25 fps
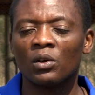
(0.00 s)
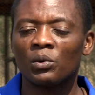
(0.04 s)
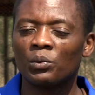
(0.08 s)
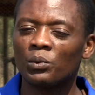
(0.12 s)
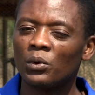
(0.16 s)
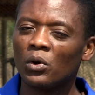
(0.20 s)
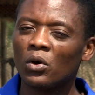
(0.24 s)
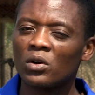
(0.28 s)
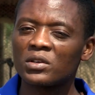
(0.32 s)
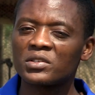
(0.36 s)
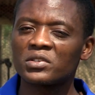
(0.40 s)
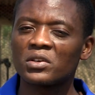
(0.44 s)

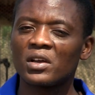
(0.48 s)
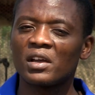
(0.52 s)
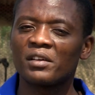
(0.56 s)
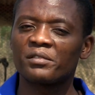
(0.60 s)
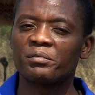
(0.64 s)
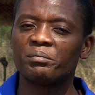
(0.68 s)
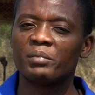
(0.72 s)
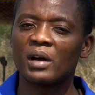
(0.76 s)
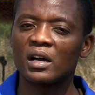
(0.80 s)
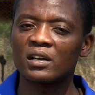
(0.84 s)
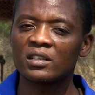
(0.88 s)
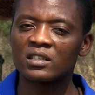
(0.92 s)
We also
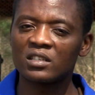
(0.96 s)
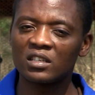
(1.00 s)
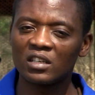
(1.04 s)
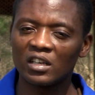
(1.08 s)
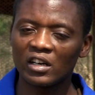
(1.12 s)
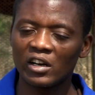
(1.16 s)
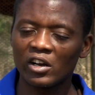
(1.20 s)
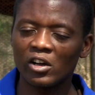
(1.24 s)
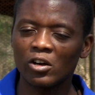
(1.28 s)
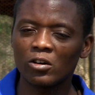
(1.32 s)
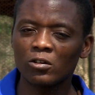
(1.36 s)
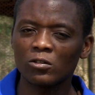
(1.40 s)
have
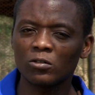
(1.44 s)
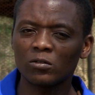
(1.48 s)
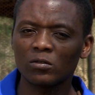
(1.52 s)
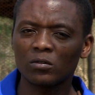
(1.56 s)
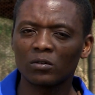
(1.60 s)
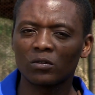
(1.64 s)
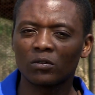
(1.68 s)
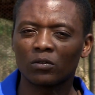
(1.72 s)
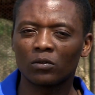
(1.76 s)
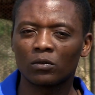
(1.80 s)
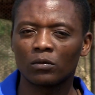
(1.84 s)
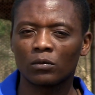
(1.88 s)
bacterial
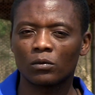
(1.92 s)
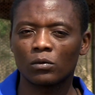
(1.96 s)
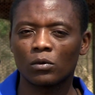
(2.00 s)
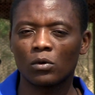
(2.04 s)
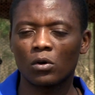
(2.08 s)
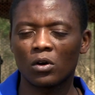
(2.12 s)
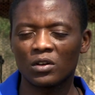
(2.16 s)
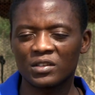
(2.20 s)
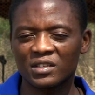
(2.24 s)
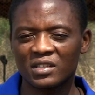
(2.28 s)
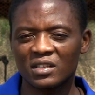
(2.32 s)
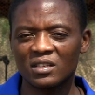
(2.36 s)

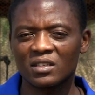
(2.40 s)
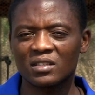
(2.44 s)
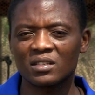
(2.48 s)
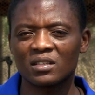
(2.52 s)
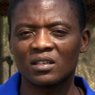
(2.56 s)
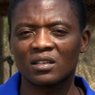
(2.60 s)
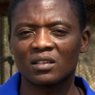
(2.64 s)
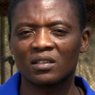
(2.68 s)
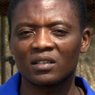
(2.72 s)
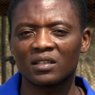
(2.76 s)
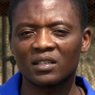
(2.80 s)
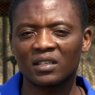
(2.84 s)

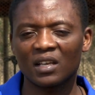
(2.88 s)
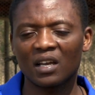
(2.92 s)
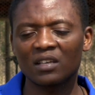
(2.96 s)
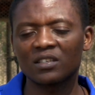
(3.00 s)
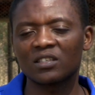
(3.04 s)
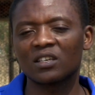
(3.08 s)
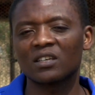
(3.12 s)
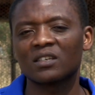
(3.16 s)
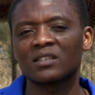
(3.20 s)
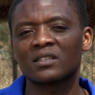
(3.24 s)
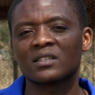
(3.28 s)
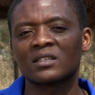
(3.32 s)
causes
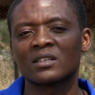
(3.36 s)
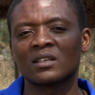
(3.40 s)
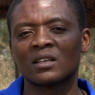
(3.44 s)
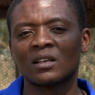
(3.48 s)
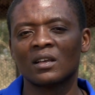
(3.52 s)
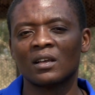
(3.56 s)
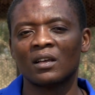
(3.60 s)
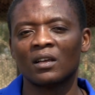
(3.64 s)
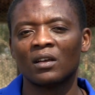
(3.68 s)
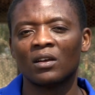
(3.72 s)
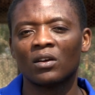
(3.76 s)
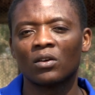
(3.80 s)
such as
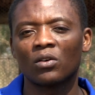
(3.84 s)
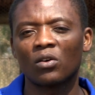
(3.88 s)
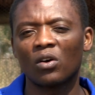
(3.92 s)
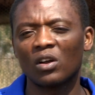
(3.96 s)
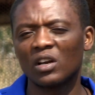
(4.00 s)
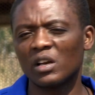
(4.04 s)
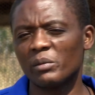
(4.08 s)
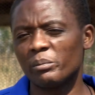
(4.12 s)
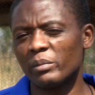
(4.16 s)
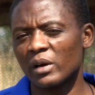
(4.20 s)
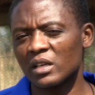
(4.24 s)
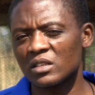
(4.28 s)

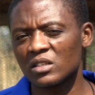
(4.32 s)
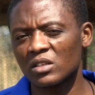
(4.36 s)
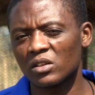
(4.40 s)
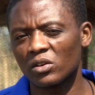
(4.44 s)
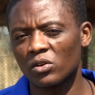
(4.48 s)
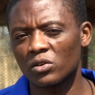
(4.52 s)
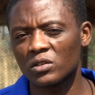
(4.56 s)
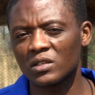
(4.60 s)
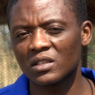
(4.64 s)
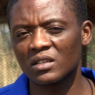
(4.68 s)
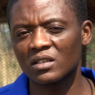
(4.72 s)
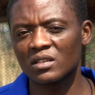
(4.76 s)

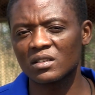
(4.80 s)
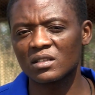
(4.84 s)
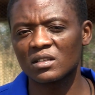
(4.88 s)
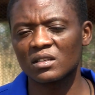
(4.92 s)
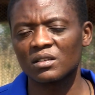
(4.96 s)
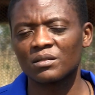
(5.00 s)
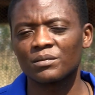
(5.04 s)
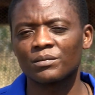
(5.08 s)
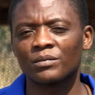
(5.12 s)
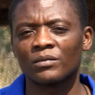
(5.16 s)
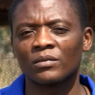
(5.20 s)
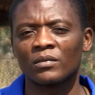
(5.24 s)

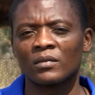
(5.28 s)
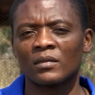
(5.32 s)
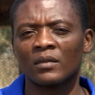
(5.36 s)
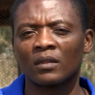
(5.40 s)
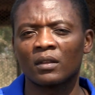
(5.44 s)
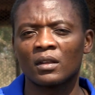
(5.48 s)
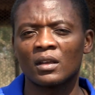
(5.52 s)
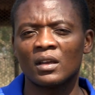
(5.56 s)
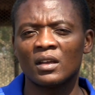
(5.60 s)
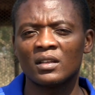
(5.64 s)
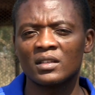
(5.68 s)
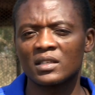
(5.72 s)
colibacillosis
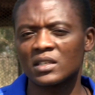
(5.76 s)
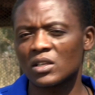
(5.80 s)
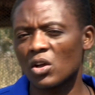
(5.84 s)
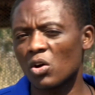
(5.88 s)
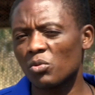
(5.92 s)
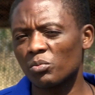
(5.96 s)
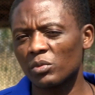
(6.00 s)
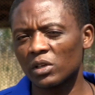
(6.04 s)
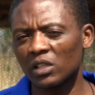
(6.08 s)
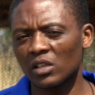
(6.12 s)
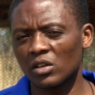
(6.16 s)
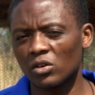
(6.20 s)
and
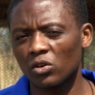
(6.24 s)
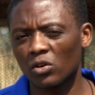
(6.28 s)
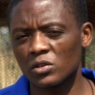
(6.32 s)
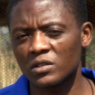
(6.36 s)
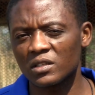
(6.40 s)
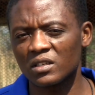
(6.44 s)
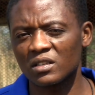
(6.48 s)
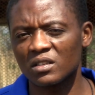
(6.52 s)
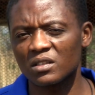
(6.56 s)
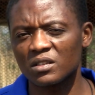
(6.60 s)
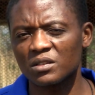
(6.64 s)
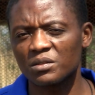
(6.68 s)

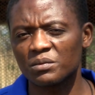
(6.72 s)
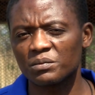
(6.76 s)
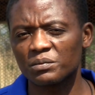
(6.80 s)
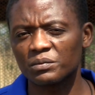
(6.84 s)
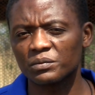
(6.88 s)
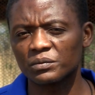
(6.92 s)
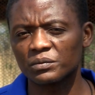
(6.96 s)
salmonellosis.